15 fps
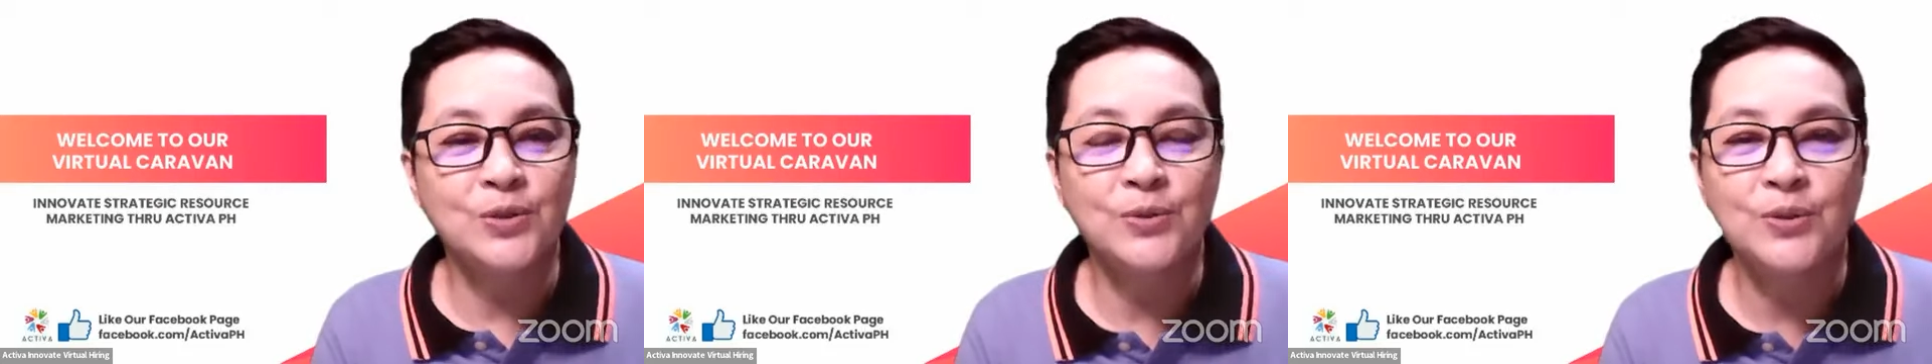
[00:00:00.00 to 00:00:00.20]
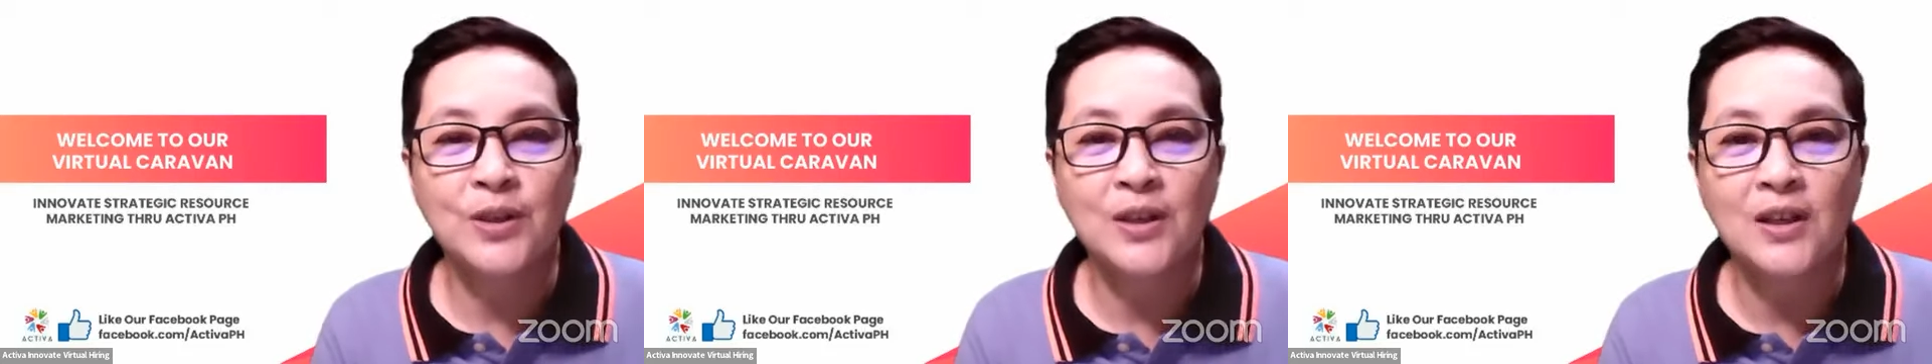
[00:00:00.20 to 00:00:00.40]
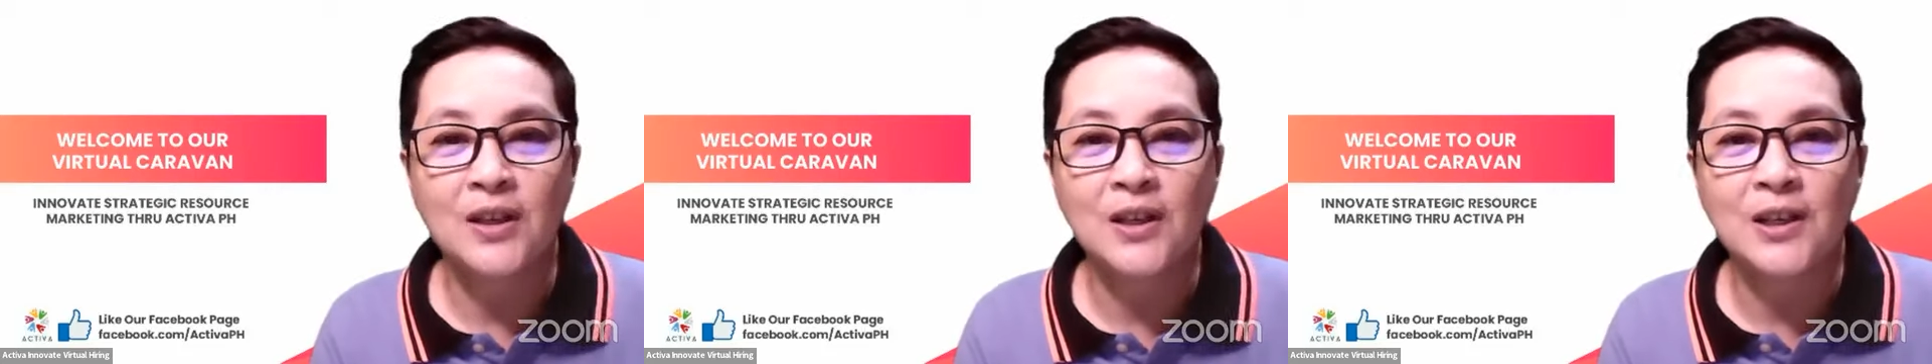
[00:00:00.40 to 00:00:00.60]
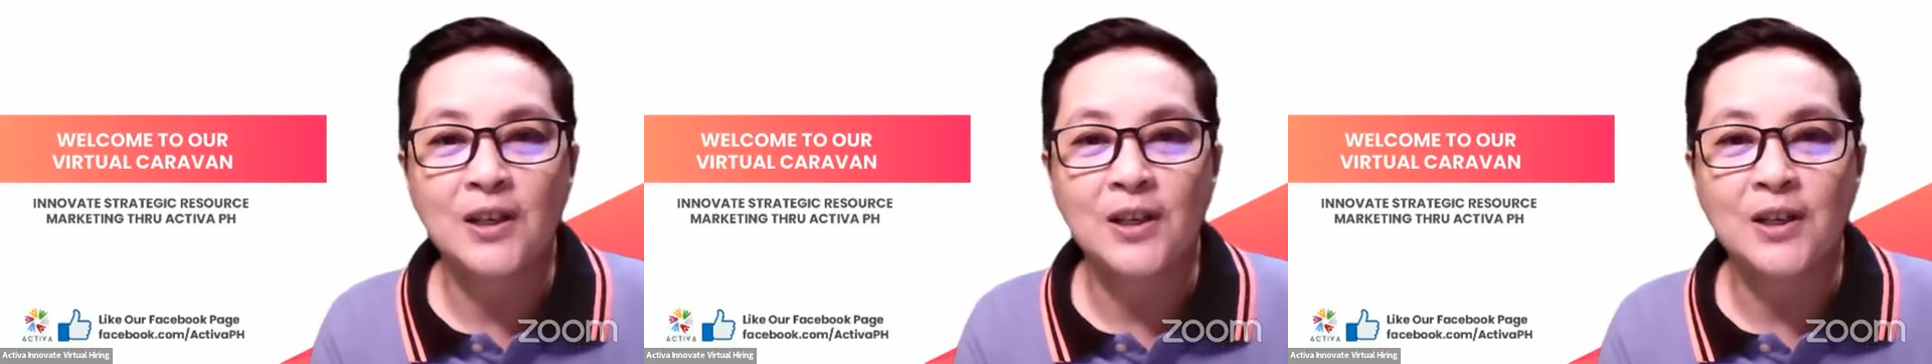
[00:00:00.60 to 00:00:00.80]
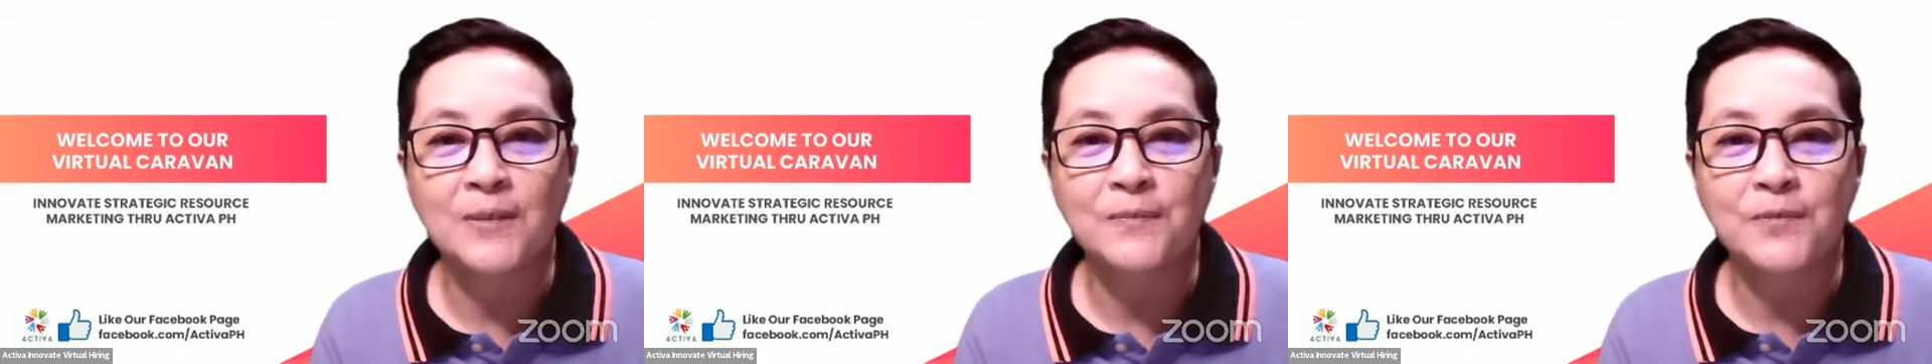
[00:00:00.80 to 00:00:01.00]

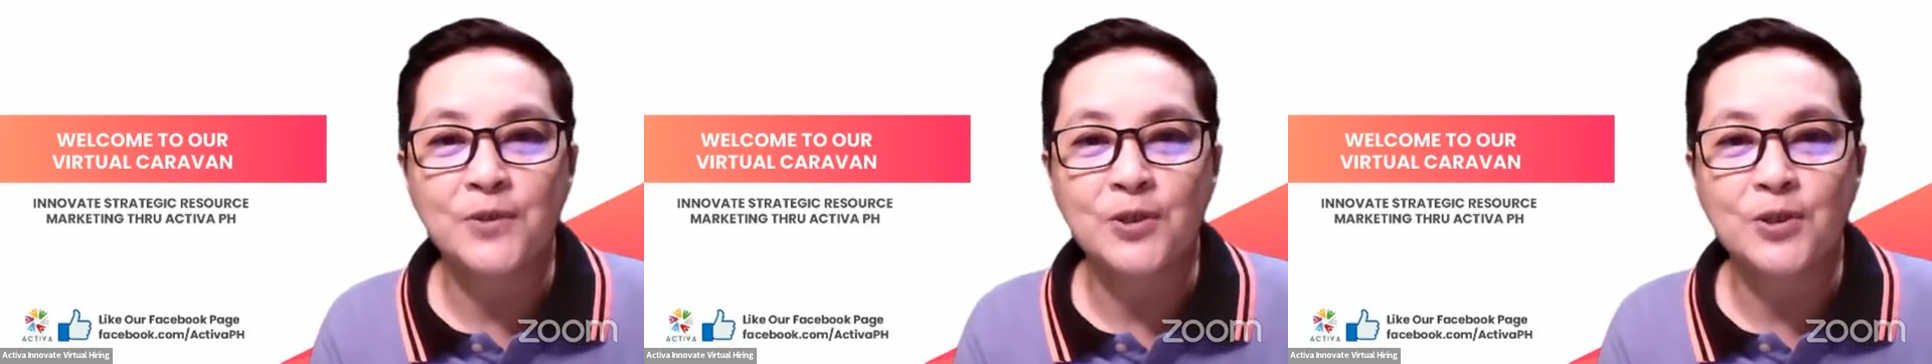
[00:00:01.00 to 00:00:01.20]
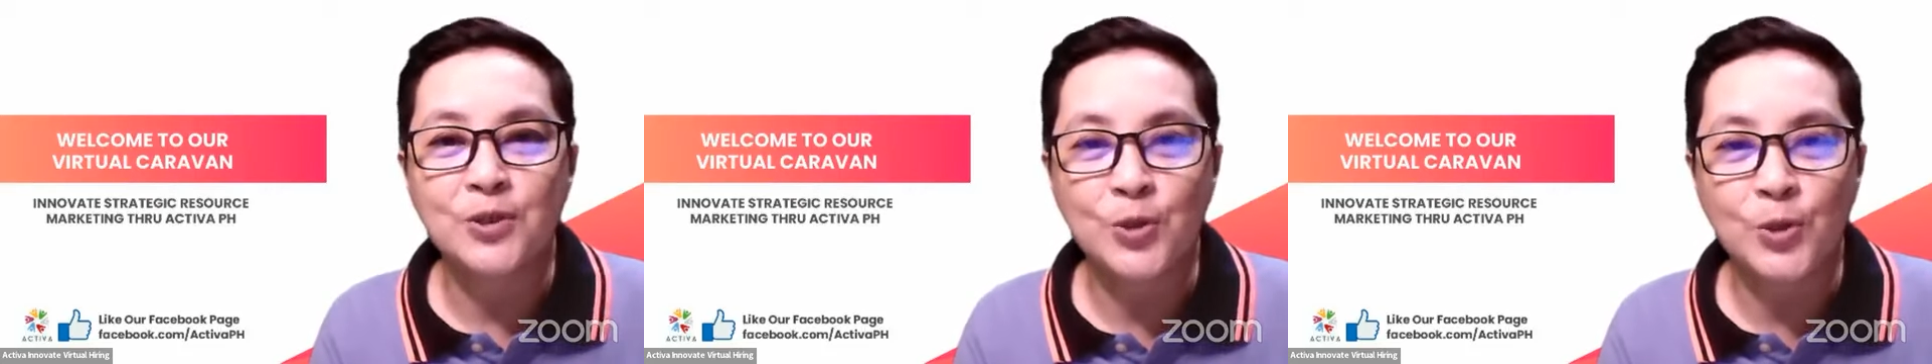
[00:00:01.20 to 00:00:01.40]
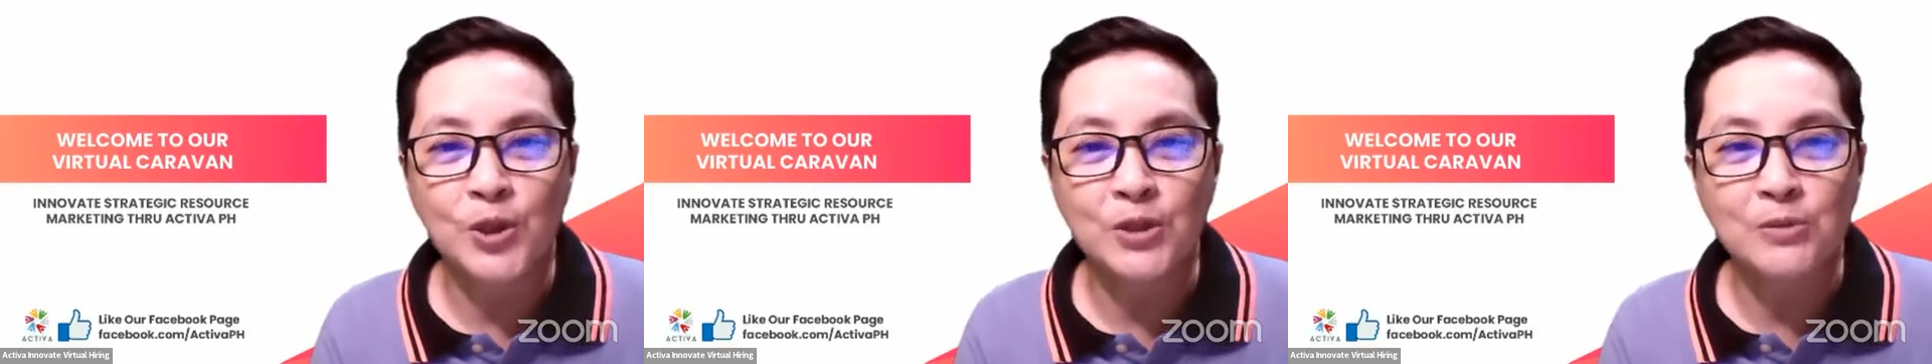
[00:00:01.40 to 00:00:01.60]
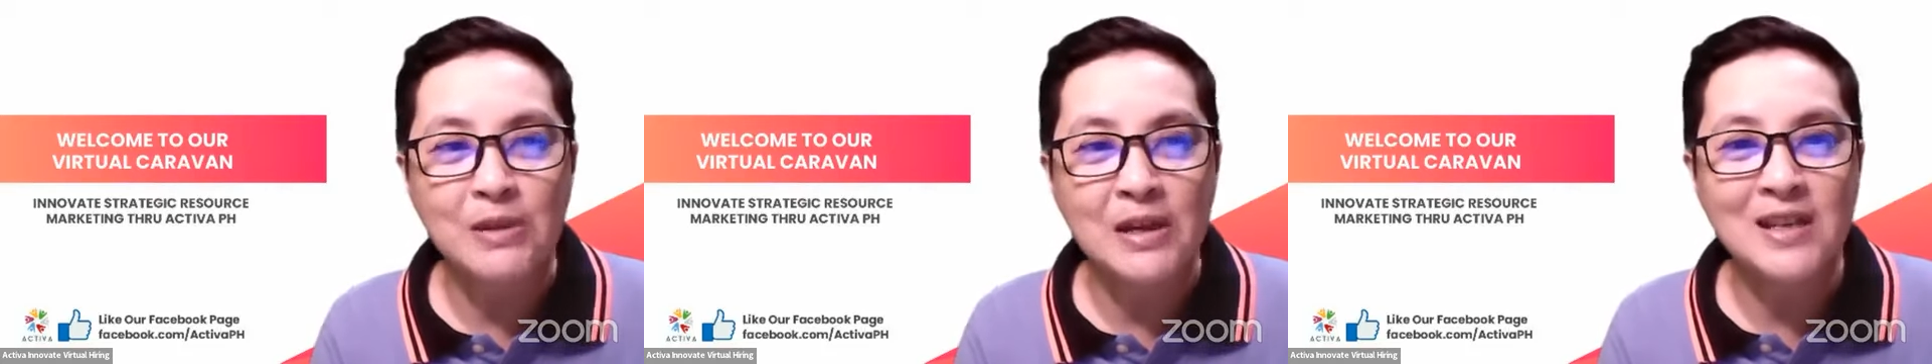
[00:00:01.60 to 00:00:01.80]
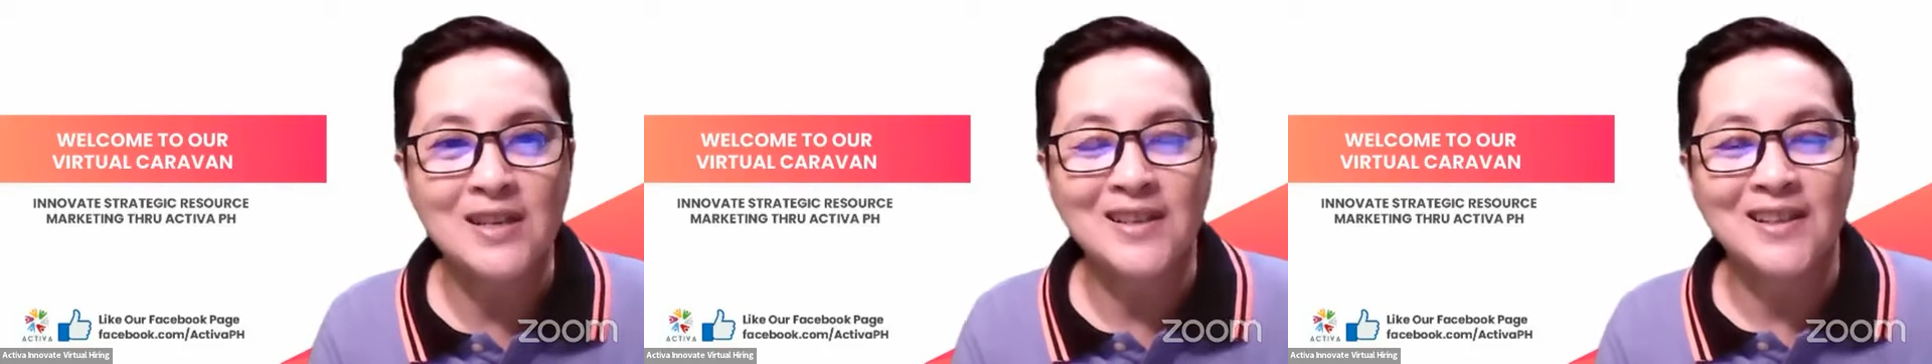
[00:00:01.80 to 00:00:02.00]
to join
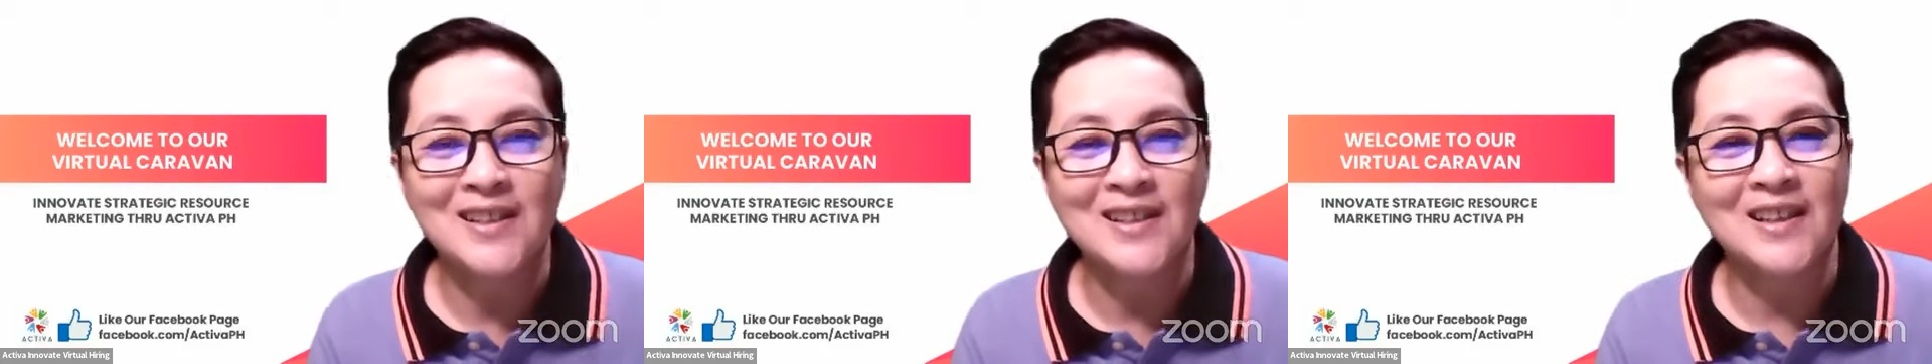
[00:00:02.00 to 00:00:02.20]
me.